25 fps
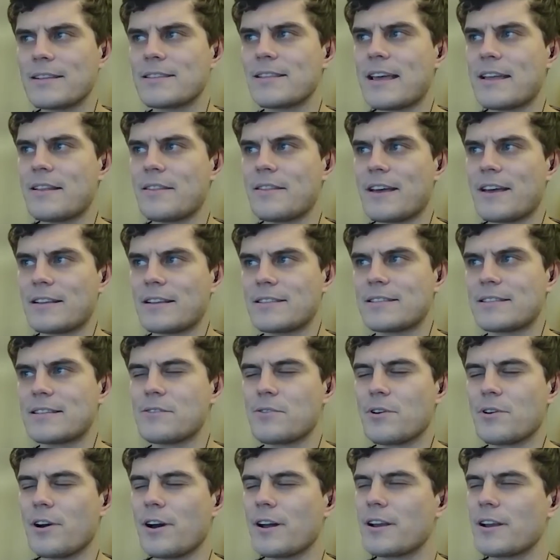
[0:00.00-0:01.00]
then that
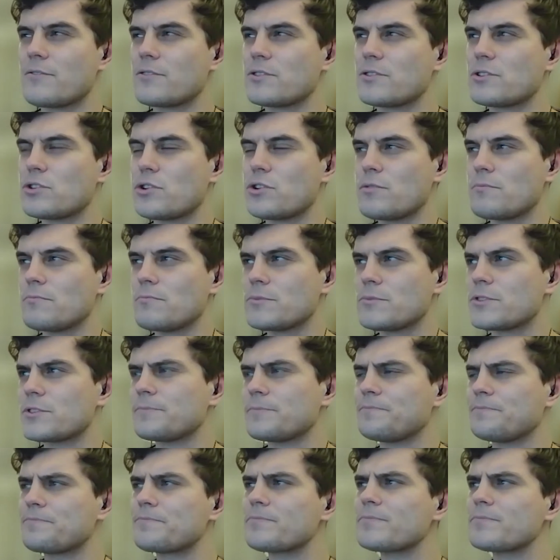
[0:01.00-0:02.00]
still kind of assumes